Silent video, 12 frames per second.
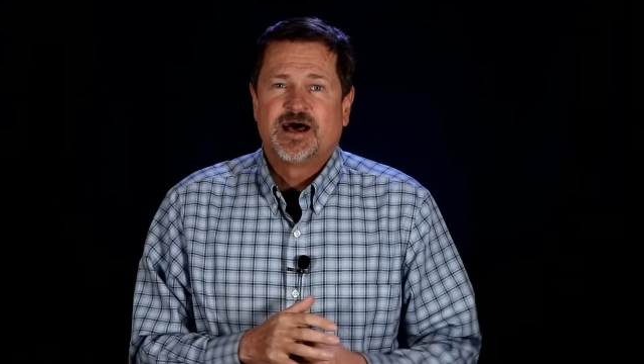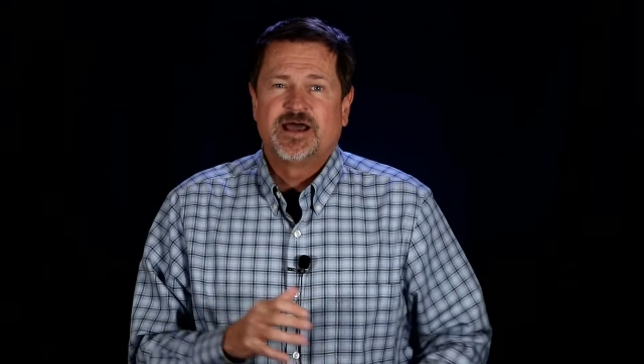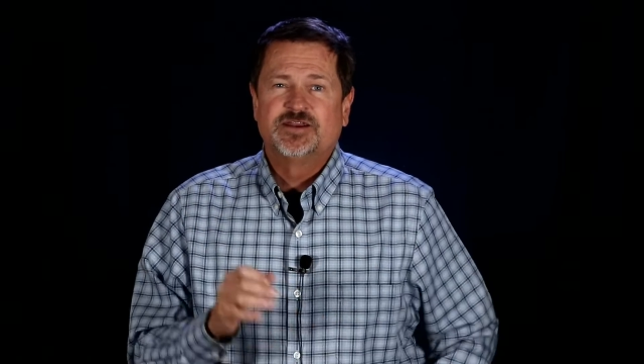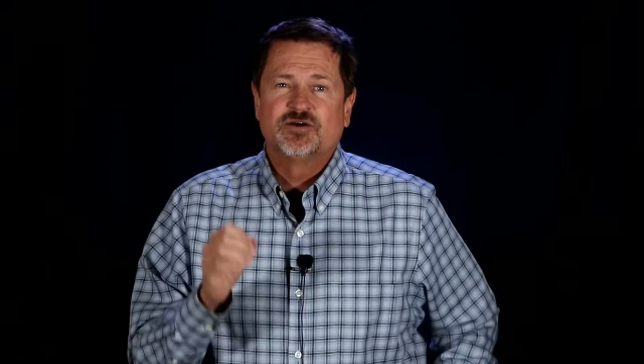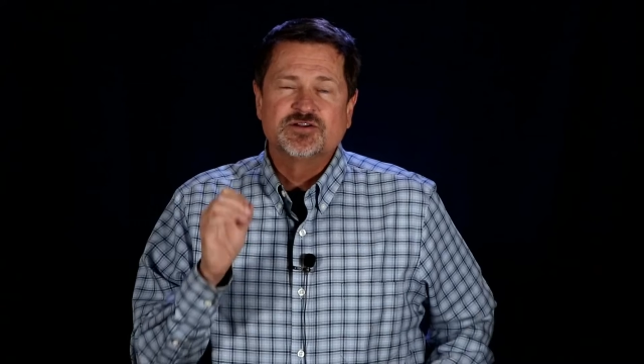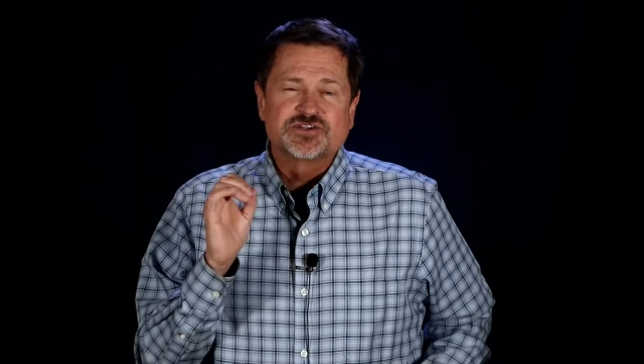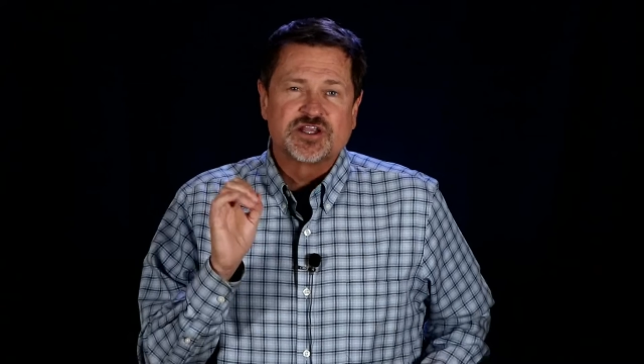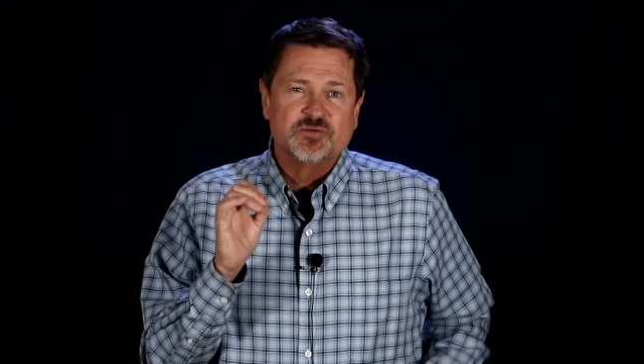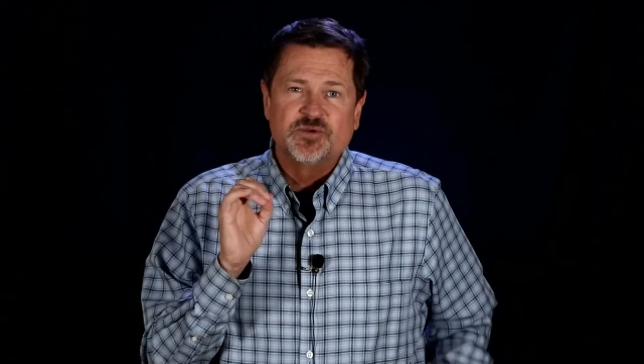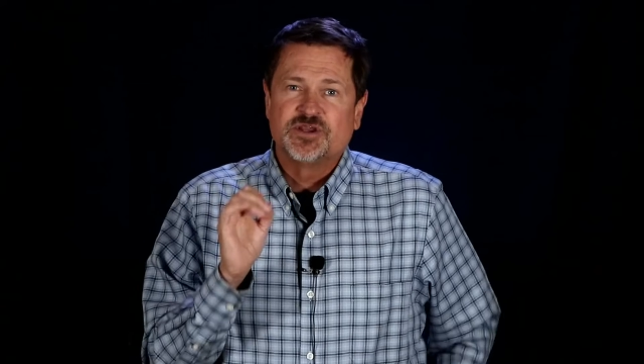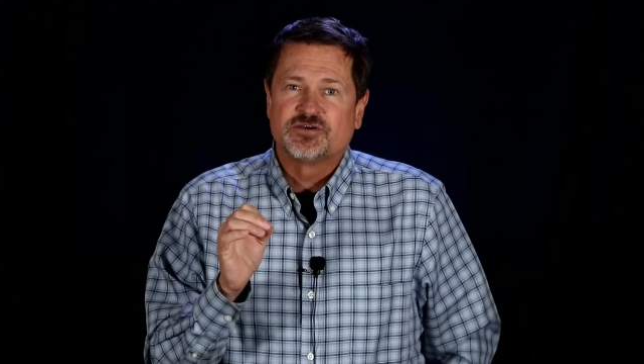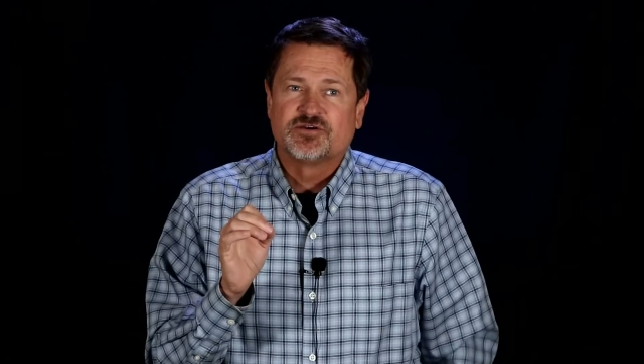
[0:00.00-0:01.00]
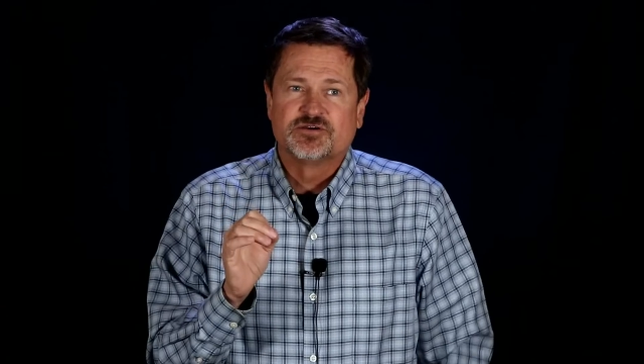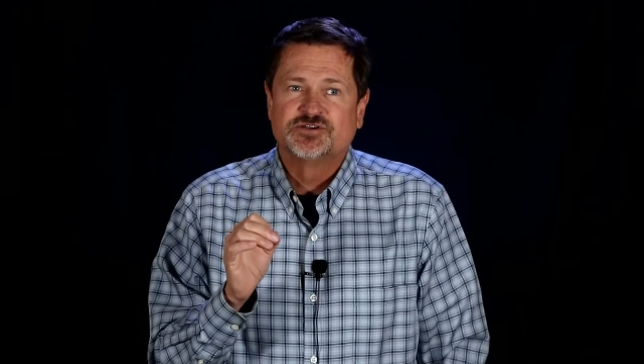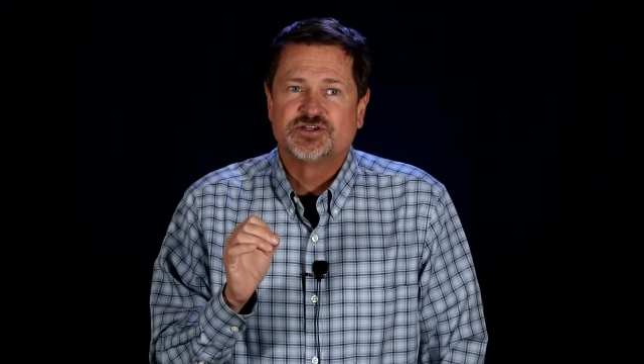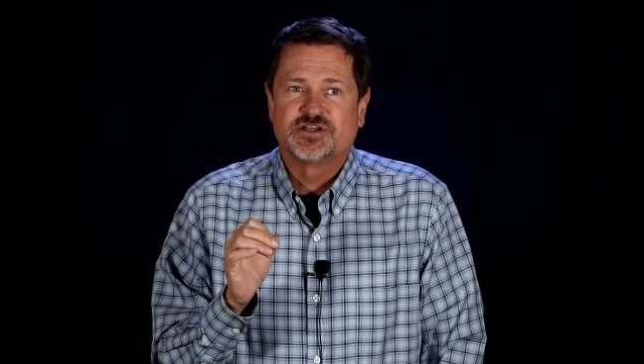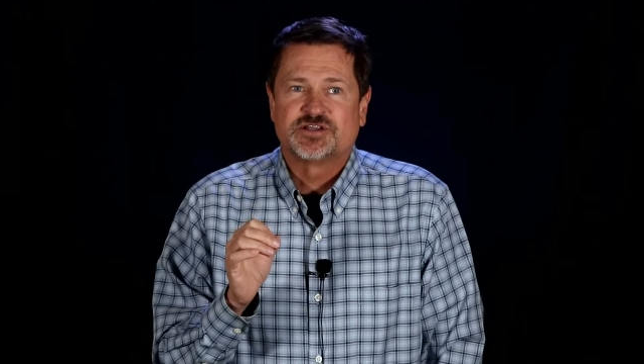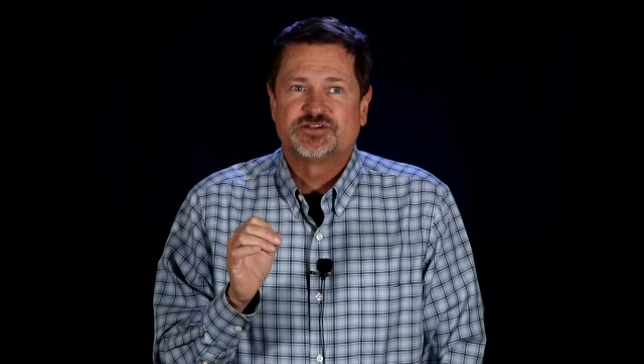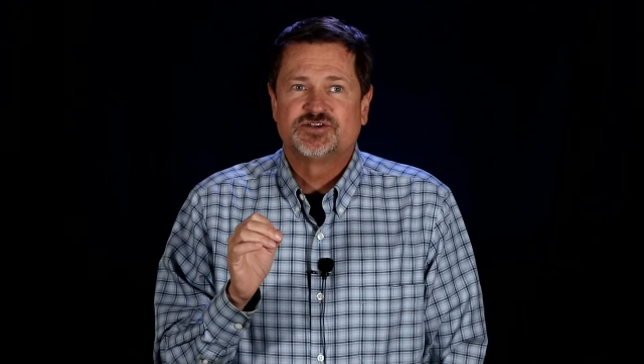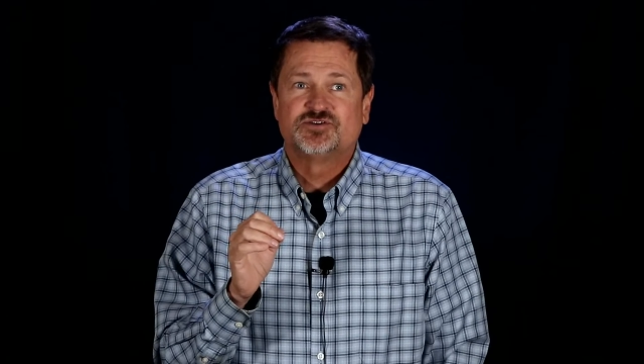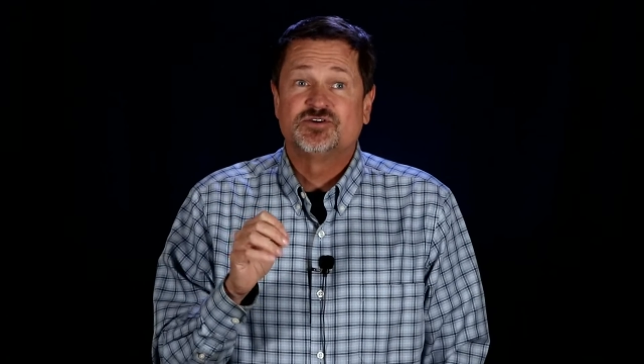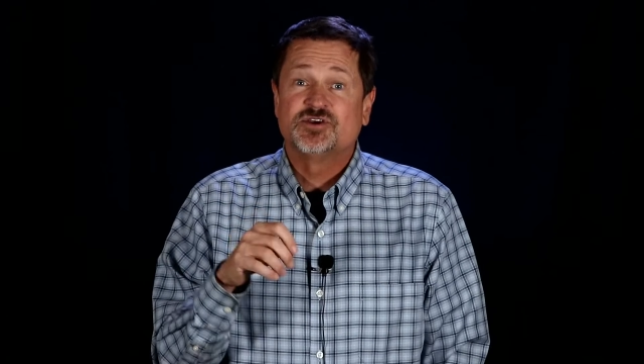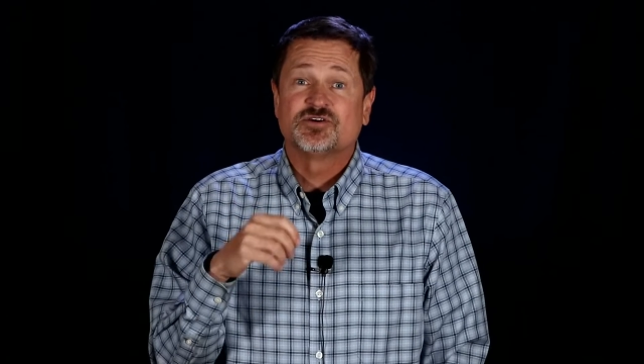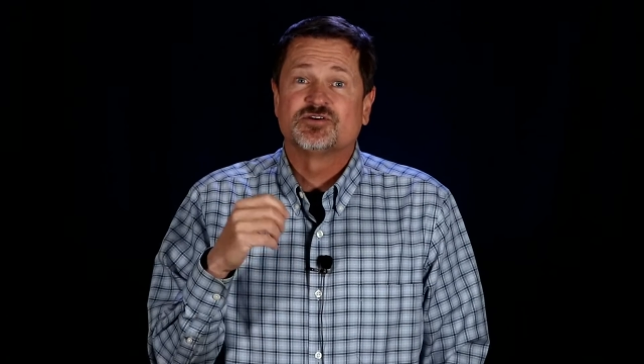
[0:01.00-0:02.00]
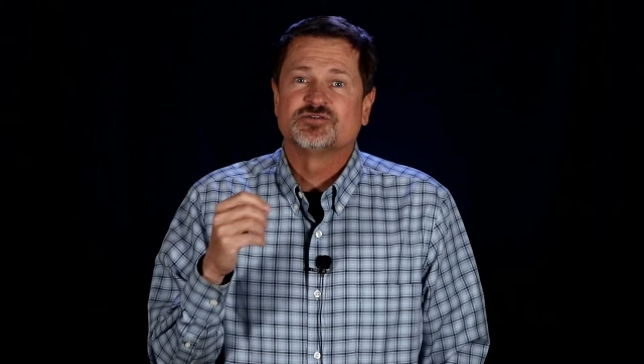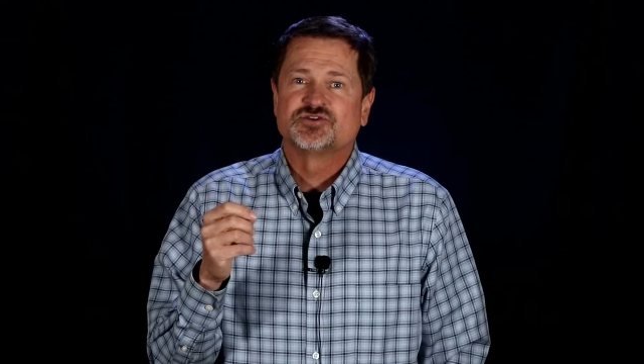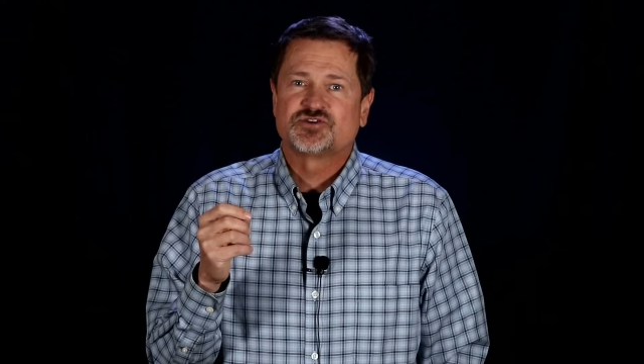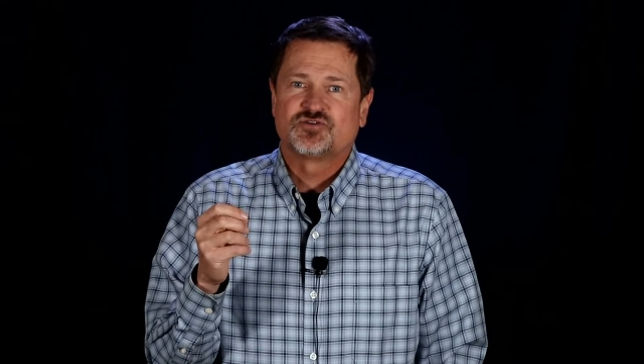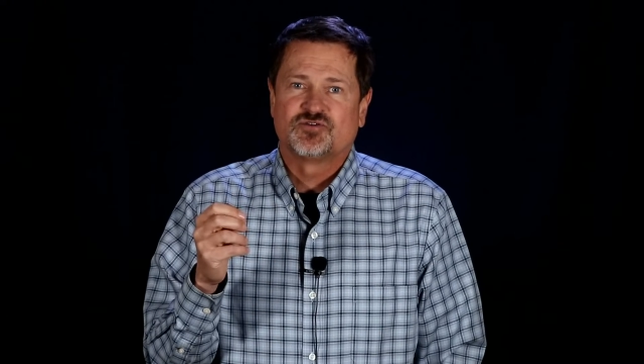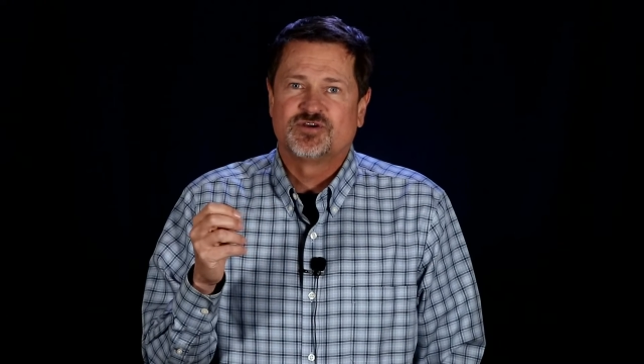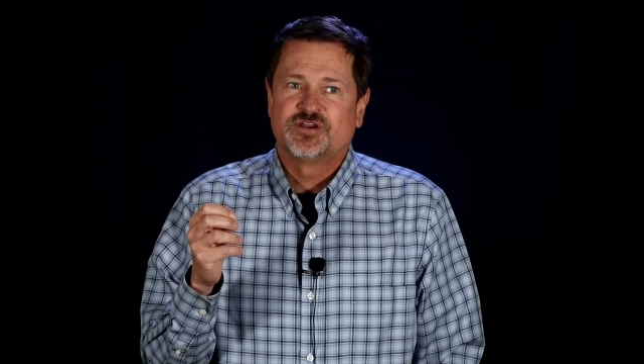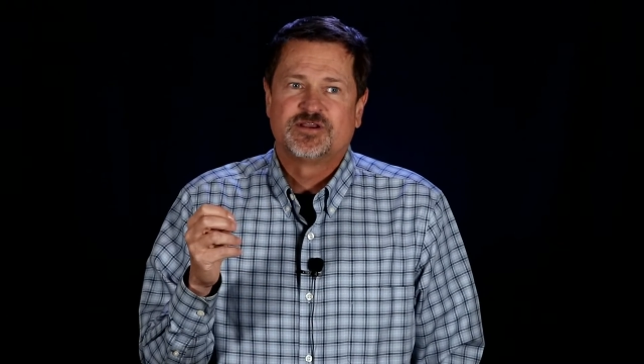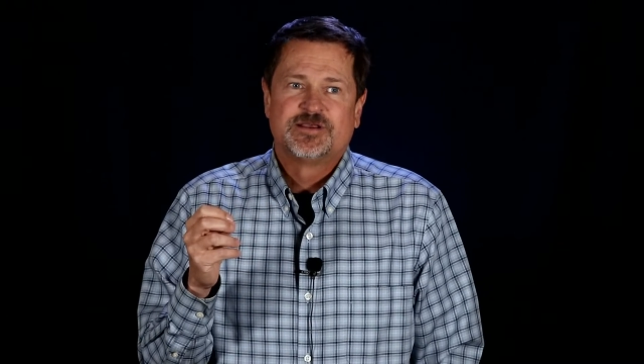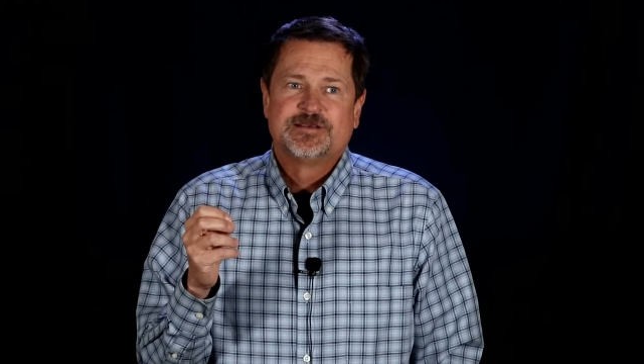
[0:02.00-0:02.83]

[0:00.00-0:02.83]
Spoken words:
I know it's going to be encouraging to hear her story,